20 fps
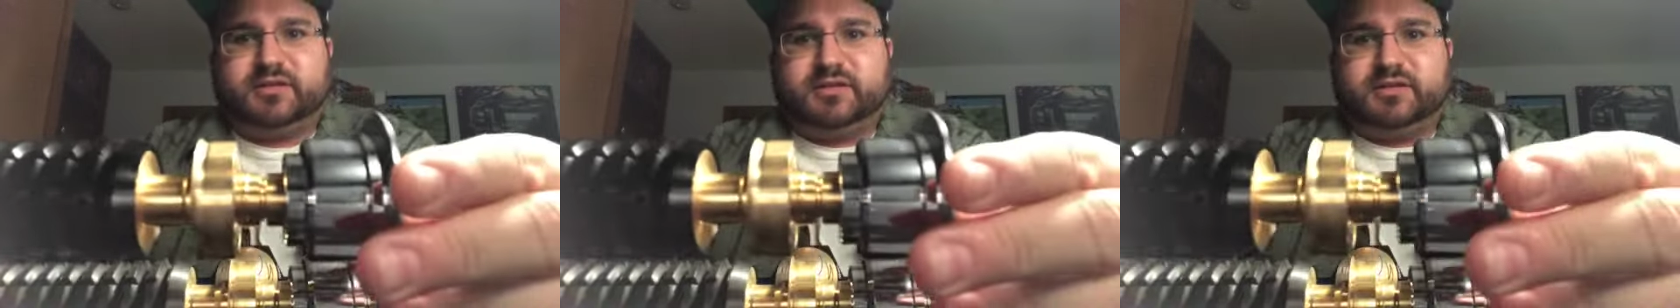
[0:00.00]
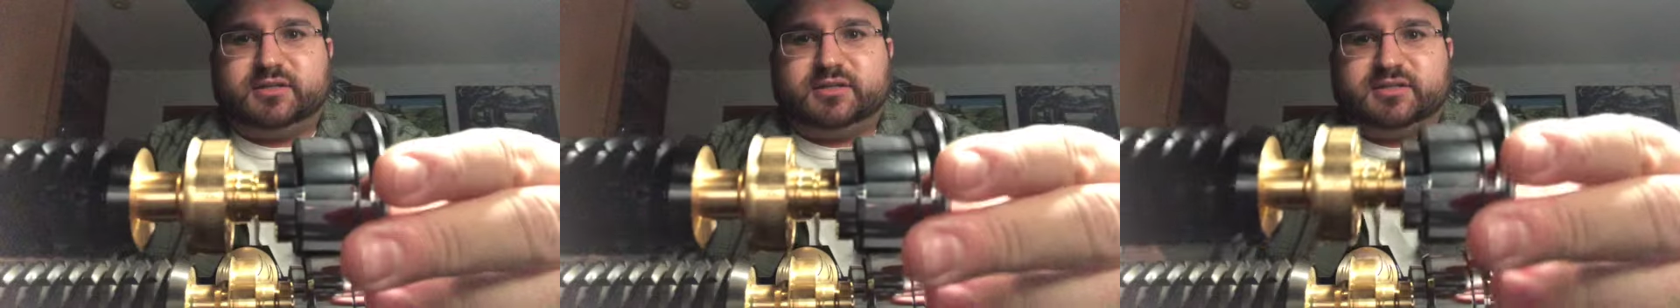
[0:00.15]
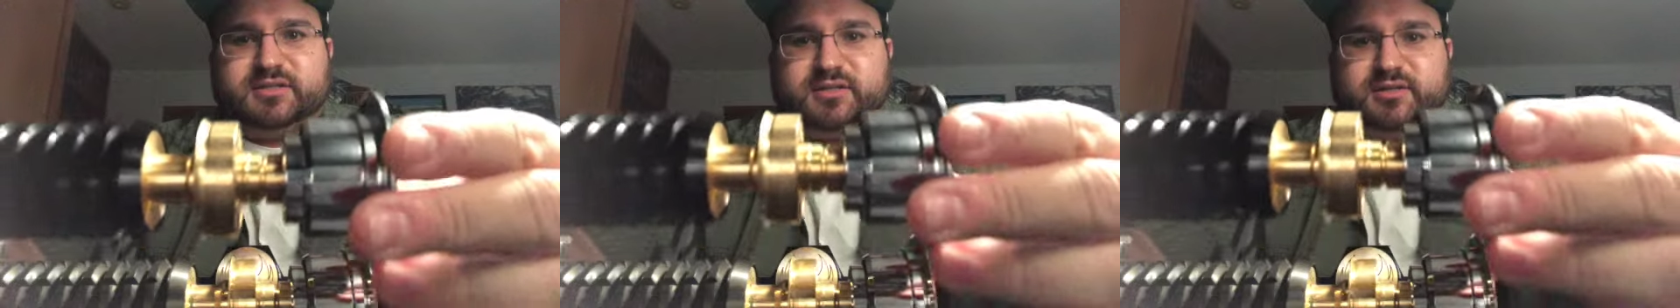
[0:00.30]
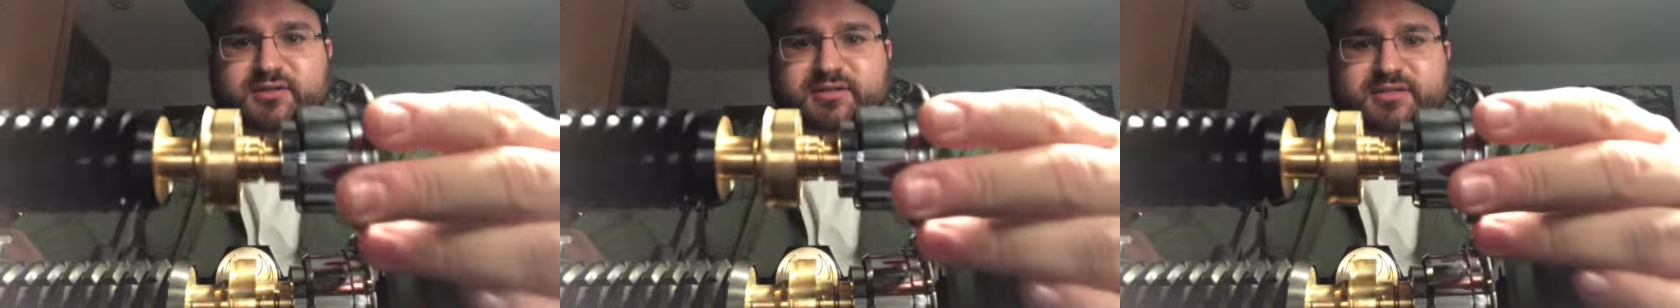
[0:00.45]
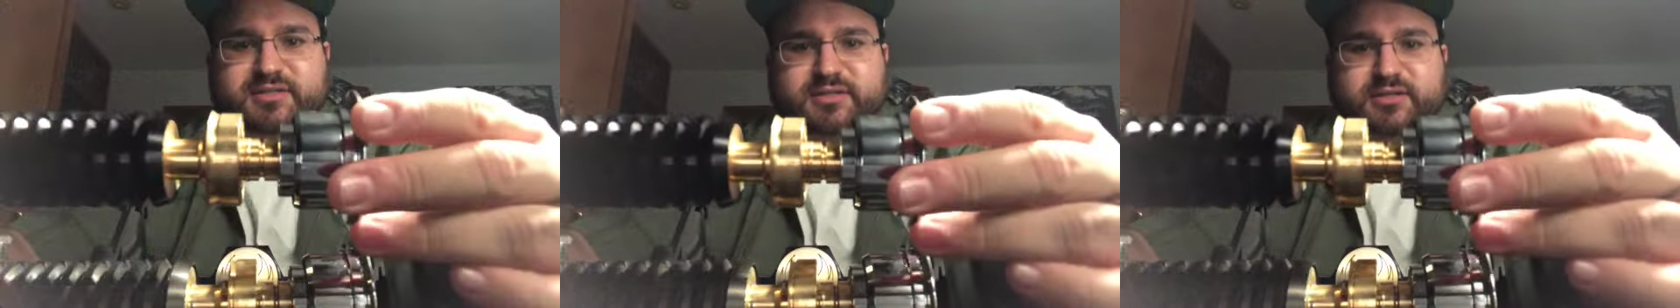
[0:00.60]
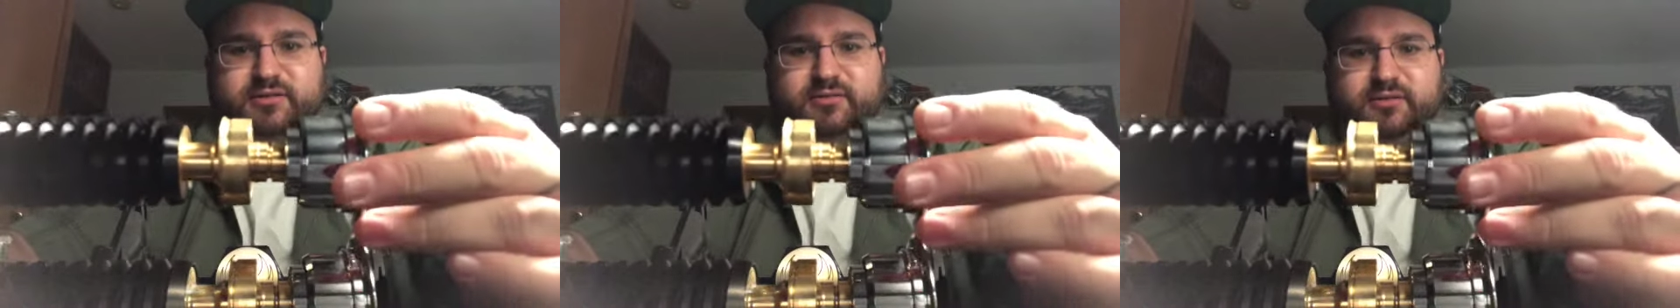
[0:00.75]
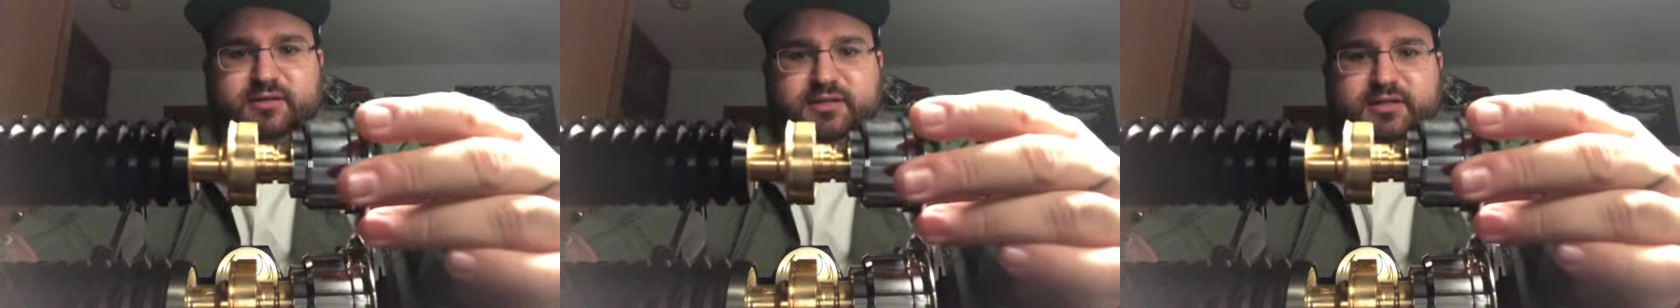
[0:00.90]
is
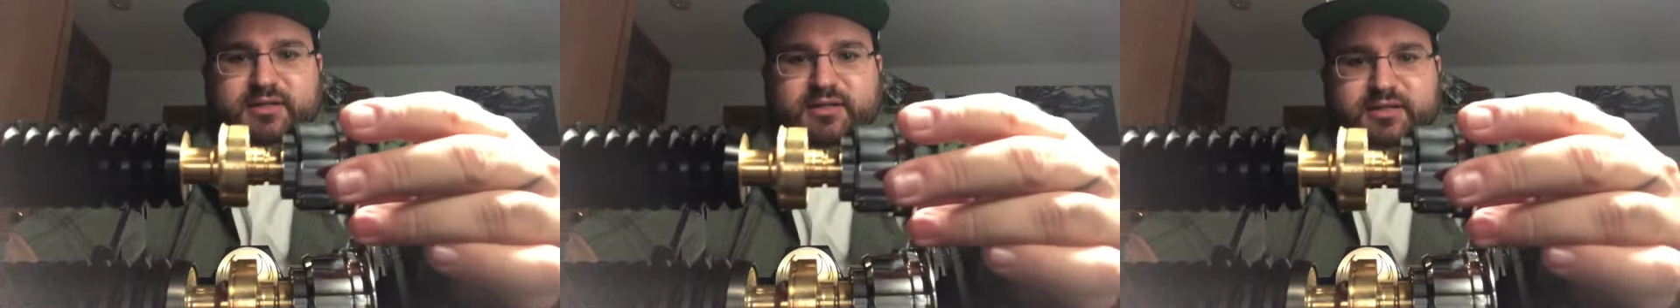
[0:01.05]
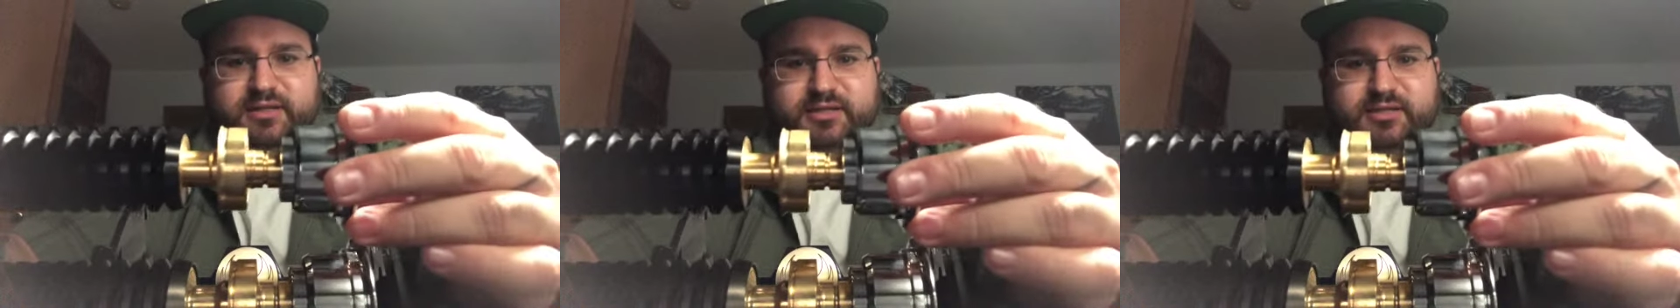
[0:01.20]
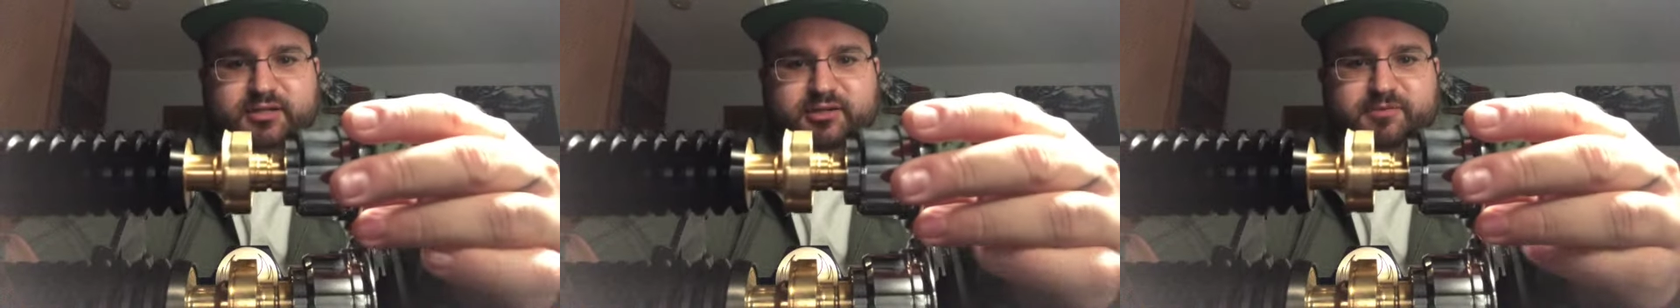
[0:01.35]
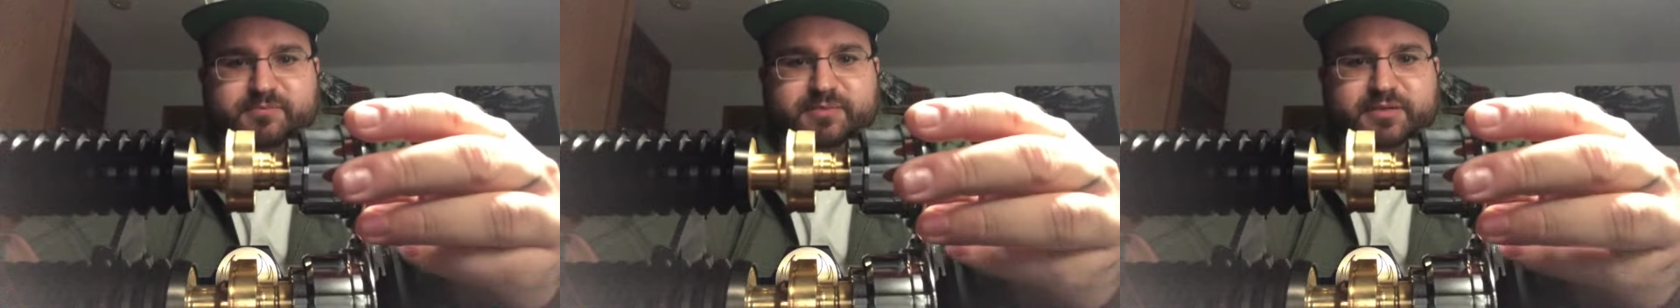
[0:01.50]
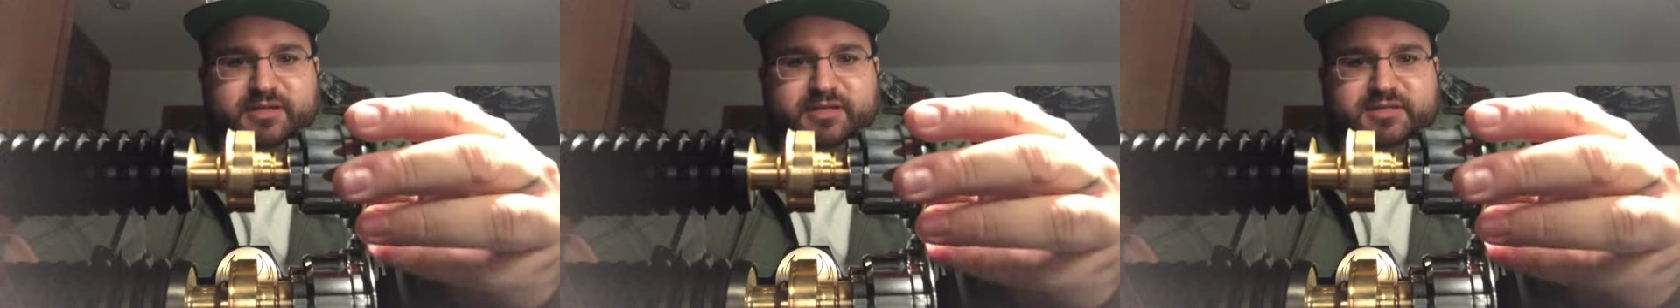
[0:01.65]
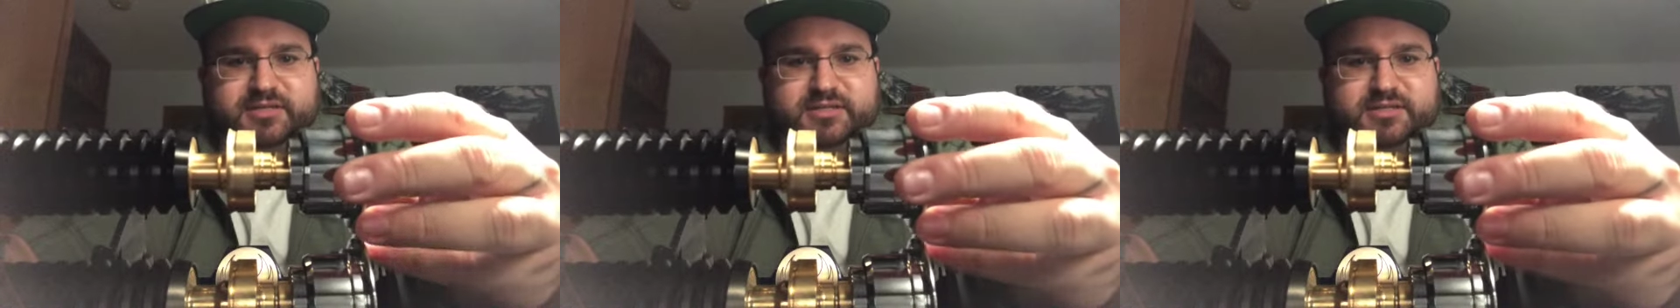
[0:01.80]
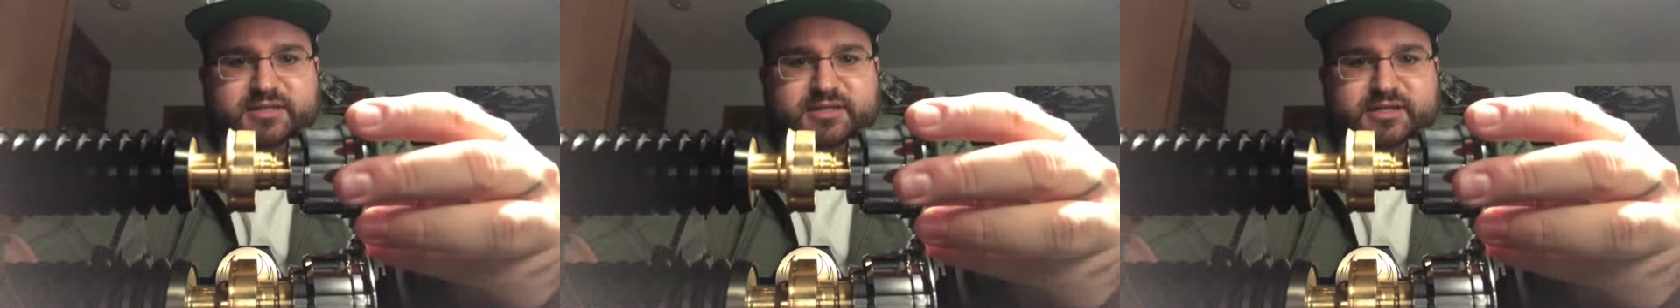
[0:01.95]
also a little
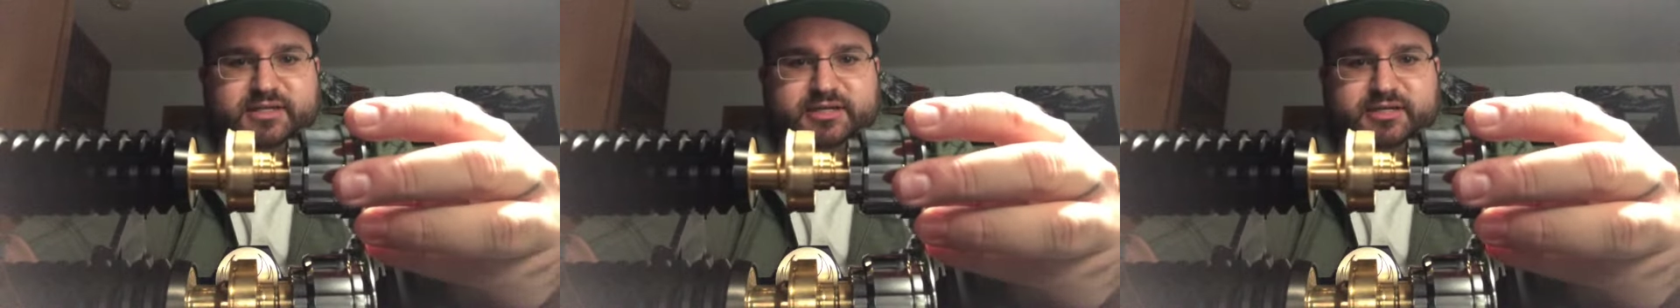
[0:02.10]
bit